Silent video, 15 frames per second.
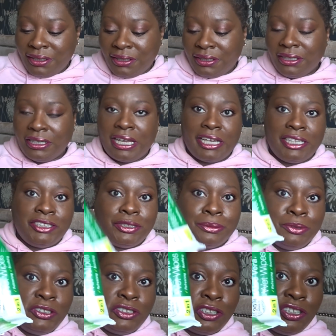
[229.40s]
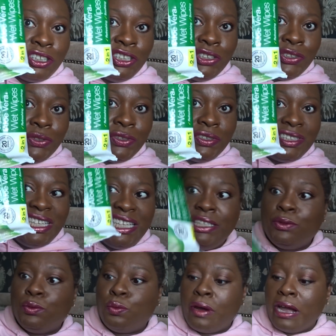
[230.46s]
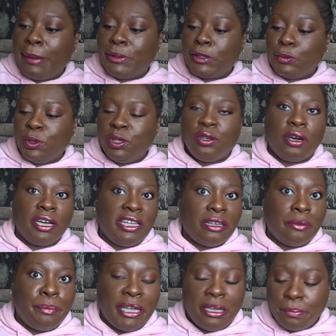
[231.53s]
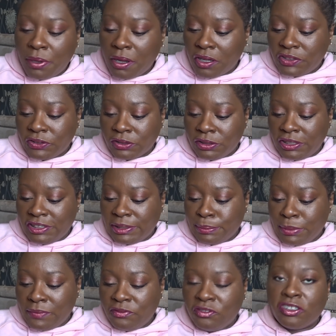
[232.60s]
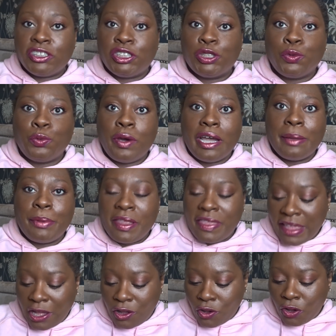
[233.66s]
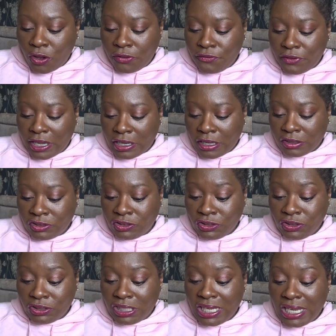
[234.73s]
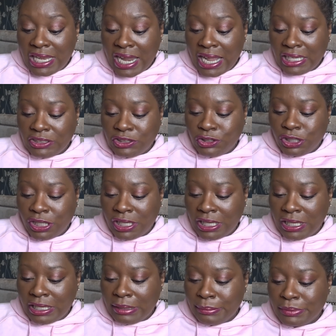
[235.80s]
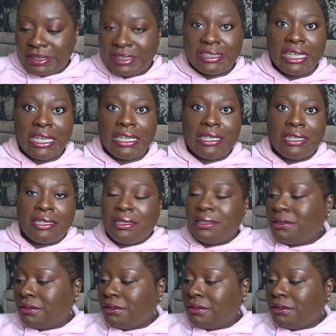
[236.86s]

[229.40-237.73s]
Okay, so I'm just going to use these wipes we've got in the pink parcel this month just to wipe that off, and I'll do the next lipstick.